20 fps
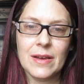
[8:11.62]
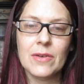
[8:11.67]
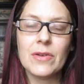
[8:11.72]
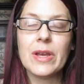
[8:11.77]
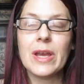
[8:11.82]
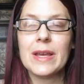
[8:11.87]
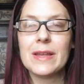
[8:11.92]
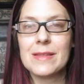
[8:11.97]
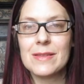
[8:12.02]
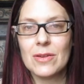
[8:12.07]

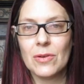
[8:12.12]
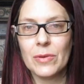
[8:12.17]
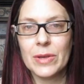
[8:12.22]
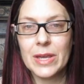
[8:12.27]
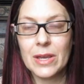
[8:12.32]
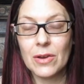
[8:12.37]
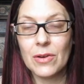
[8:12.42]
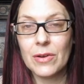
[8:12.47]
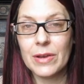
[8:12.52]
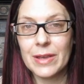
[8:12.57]
Okay, so
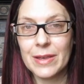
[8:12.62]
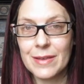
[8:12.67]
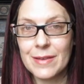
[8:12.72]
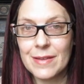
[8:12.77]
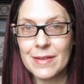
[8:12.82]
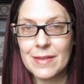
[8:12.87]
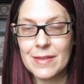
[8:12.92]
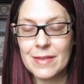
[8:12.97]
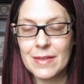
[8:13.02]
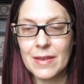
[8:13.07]
here
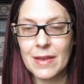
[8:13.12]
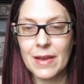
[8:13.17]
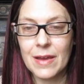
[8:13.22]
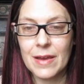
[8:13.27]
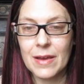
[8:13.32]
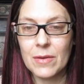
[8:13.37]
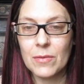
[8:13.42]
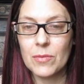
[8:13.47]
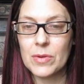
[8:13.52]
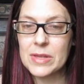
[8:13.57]
is
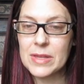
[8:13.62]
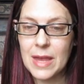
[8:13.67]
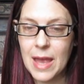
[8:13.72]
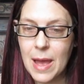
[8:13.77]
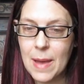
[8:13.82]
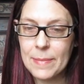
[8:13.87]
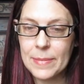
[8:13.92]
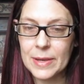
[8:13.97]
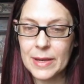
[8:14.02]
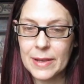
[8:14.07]
uh, what's
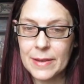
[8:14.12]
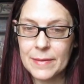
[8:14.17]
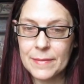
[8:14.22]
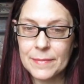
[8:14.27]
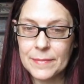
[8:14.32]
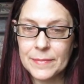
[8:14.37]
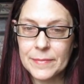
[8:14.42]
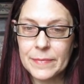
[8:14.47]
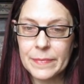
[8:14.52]
happening.